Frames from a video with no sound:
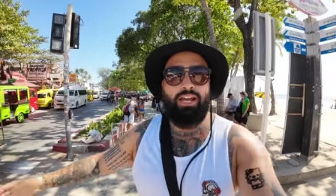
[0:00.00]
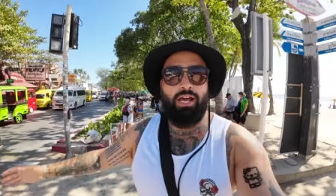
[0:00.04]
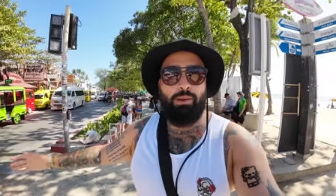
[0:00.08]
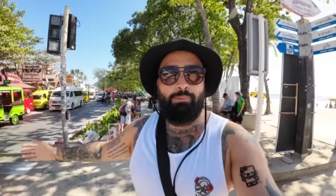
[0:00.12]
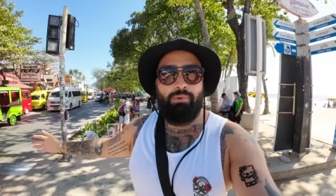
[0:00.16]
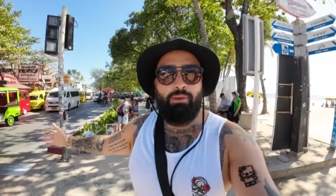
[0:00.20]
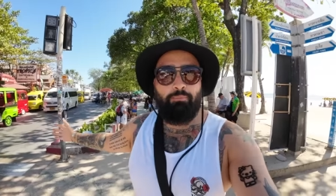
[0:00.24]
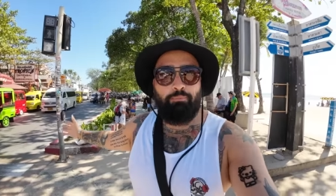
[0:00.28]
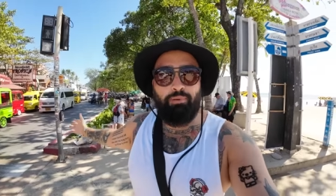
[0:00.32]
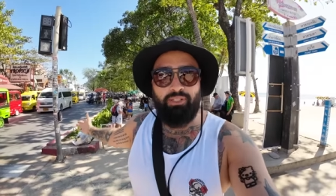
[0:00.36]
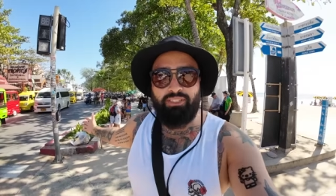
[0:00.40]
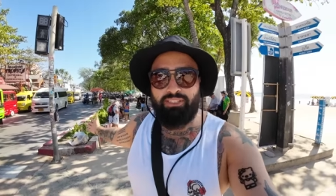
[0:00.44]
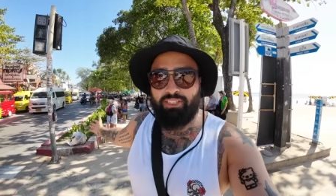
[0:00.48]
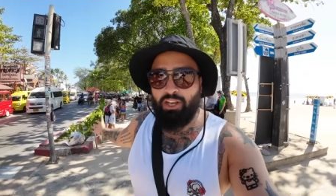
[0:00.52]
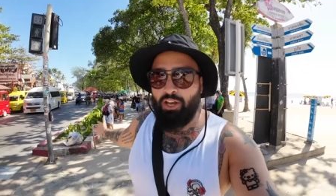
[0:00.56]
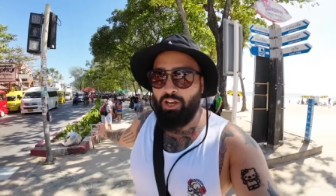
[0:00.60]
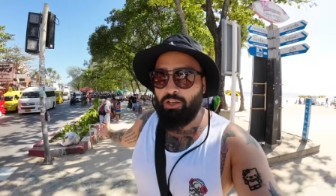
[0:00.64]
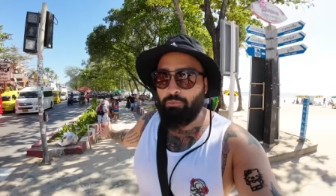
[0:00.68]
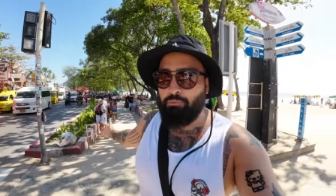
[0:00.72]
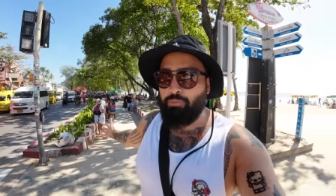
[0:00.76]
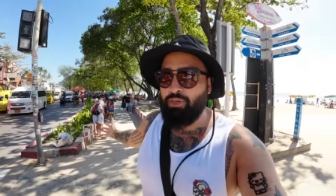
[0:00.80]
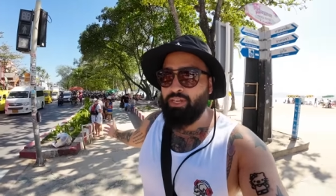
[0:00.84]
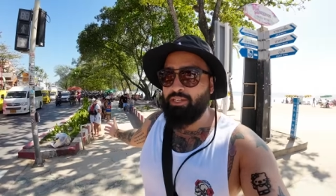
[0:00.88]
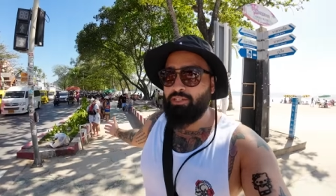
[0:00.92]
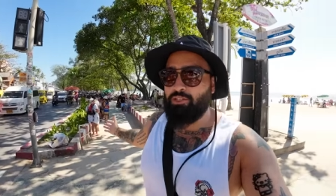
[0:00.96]
now I'm in
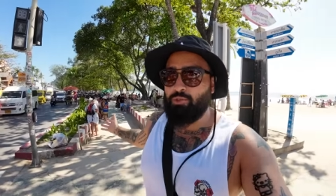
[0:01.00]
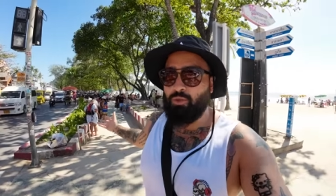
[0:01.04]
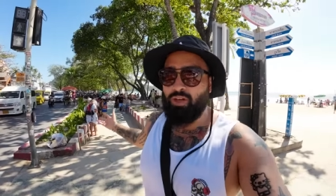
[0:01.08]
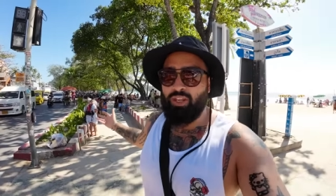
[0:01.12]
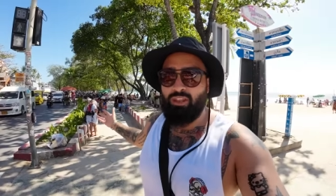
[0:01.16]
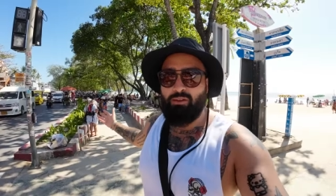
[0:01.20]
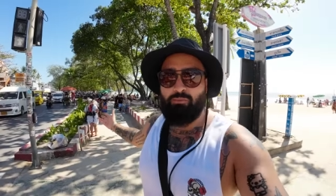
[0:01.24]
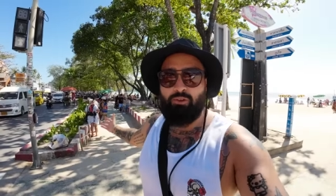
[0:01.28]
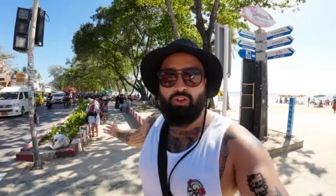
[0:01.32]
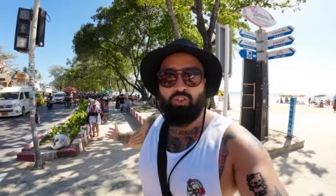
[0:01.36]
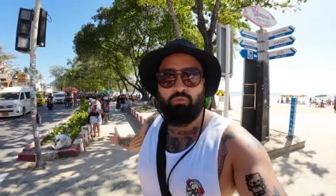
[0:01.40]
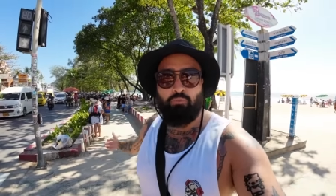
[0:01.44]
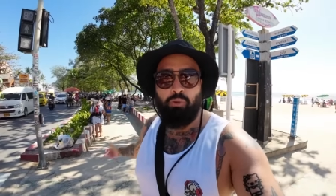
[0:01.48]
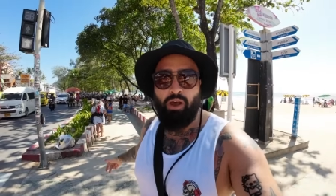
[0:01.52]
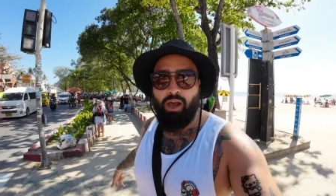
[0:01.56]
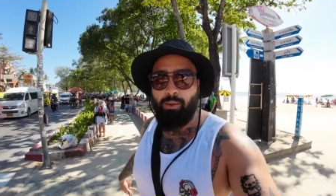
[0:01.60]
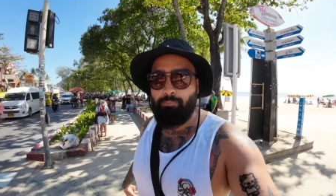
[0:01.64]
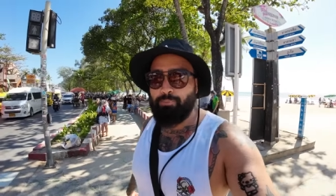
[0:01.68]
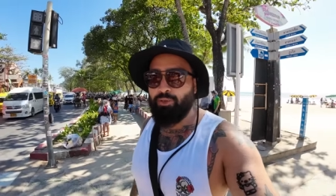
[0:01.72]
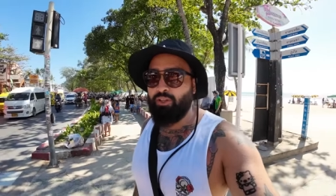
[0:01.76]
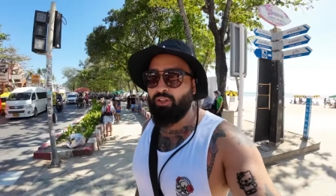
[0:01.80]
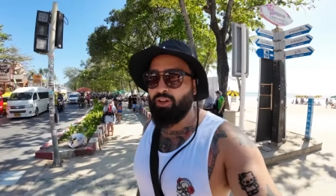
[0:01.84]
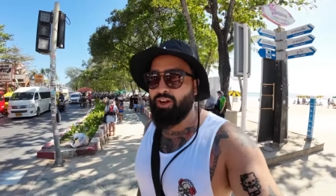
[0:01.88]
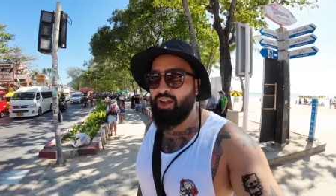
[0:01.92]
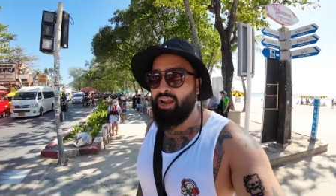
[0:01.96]
Patong Beach, one of the most
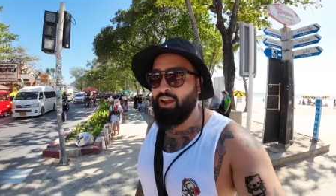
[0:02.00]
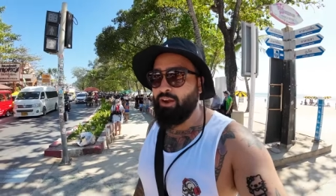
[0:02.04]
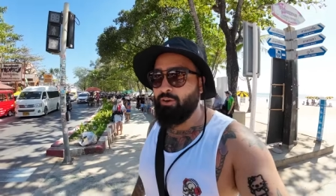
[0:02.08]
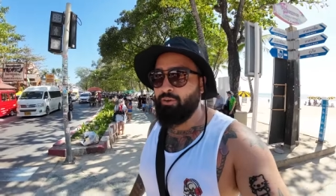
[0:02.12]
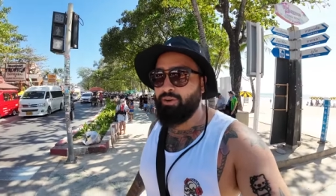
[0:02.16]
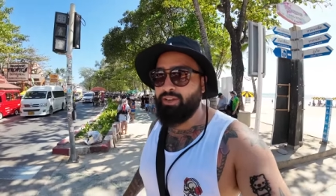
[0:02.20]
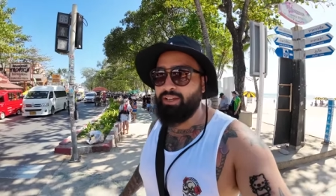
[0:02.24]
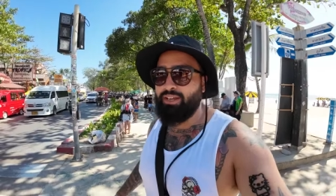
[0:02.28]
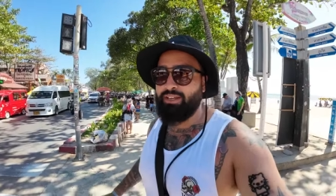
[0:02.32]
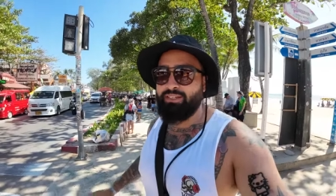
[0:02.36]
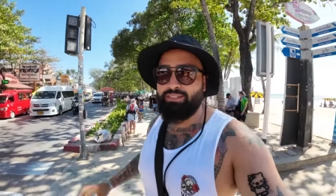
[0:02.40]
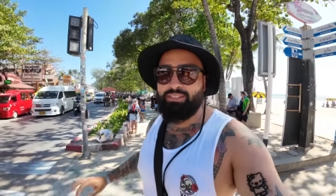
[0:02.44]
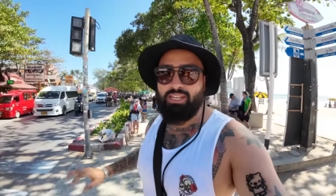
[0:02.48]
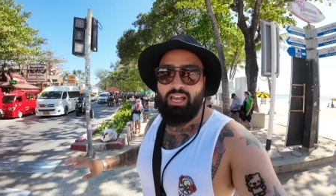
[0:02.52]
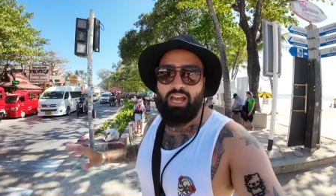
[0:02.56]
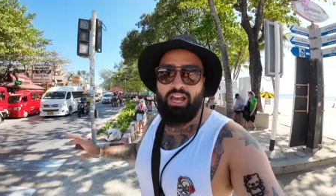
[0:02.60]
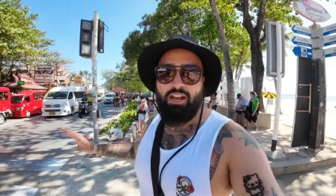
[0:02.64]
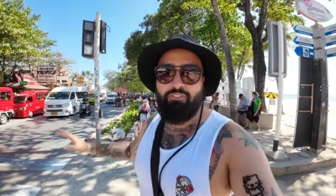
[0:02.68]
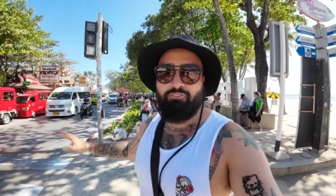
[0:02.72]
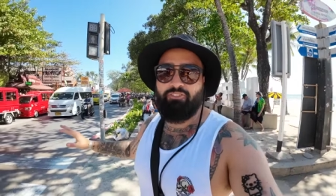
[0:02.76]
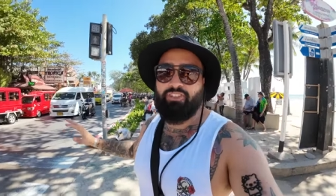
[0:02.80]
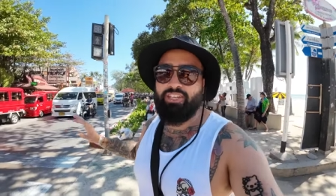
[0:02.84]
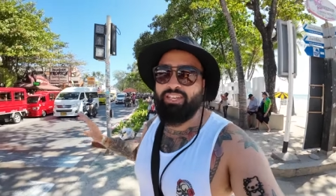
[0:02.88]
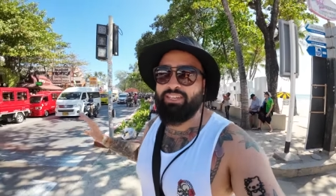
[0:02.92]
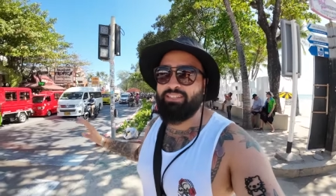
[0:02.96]
popular areas
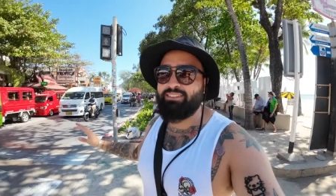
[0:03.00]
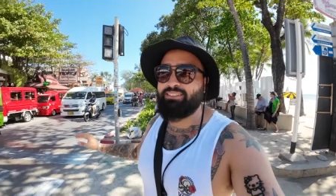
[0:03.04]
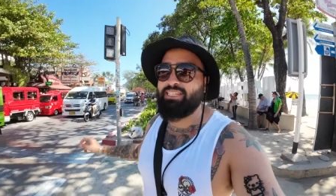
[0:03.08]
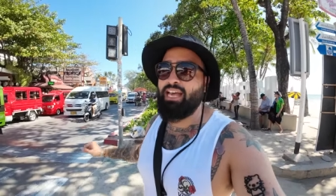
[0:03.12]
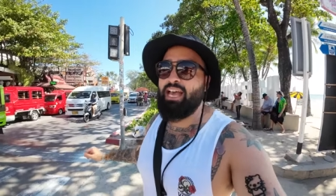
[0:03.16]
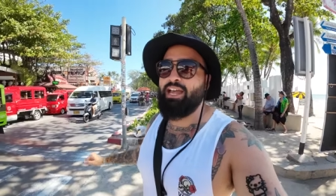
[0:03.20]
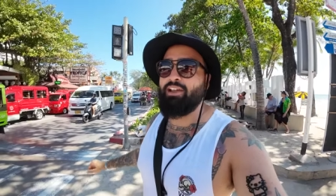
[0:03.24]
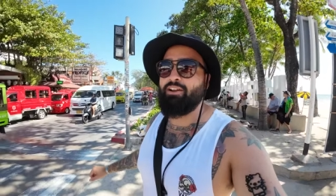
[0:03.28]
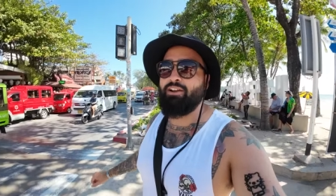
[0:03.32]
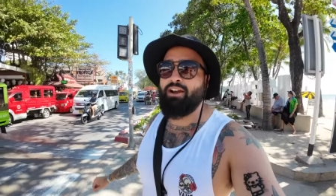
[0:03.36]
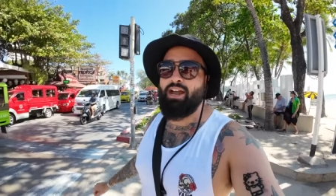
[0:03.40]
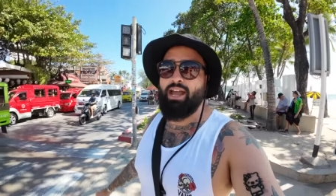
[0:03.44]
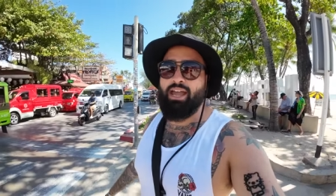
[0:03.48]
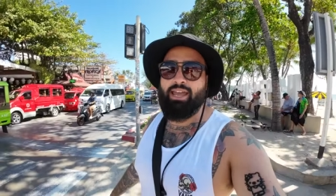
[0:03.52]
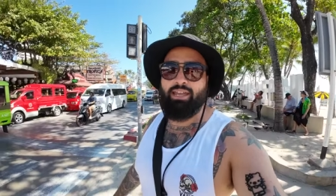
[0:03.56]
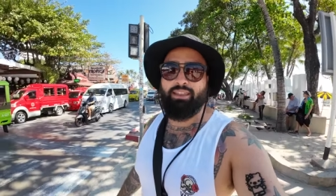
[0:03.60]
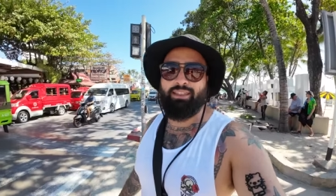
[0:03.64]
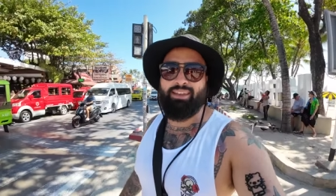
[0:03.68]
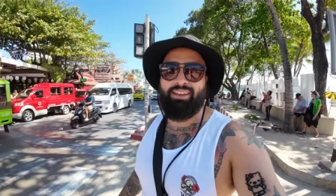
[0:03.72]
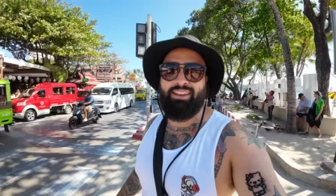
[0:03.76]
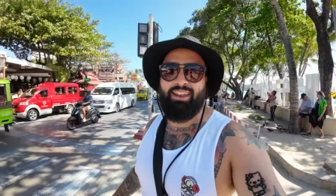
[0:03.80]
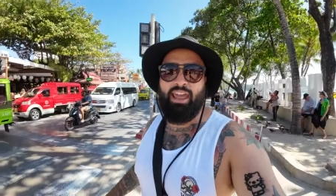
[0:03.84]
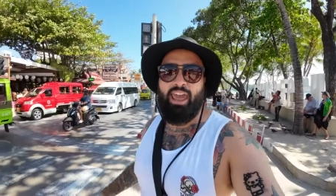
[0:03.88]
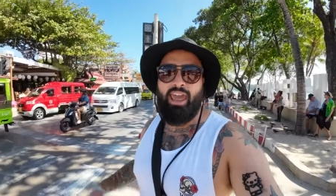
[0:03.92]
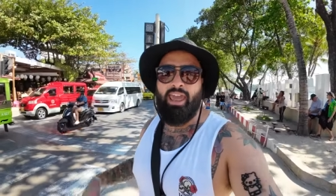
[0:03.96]
of the entire
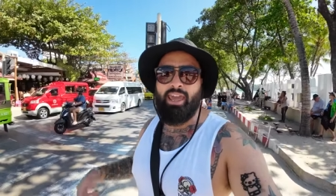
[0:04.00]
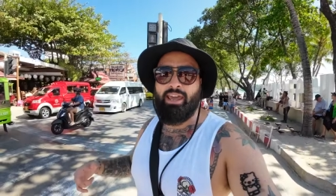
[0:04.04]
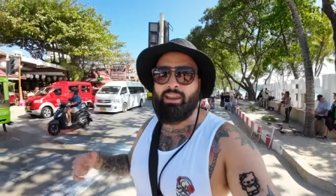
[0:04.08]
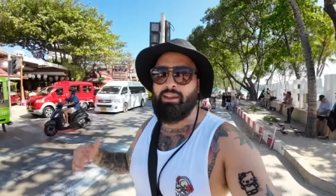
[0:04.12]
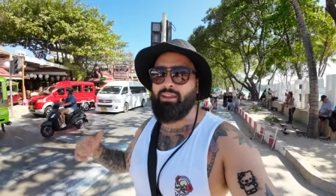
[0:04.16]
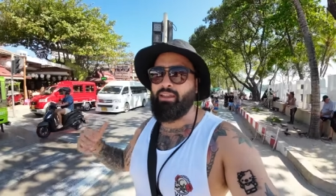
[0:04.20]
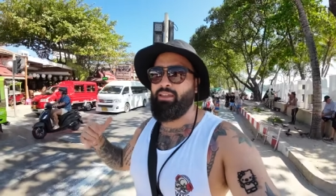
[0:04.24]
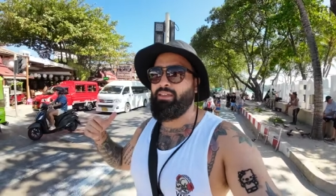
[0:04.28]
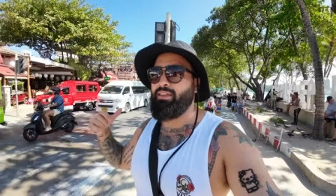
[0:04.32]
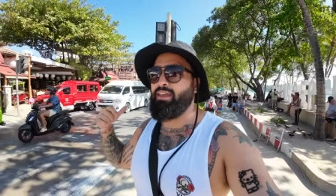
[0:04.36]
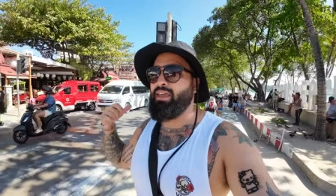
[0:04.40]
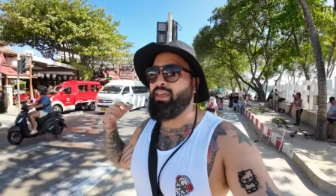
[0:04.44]
island and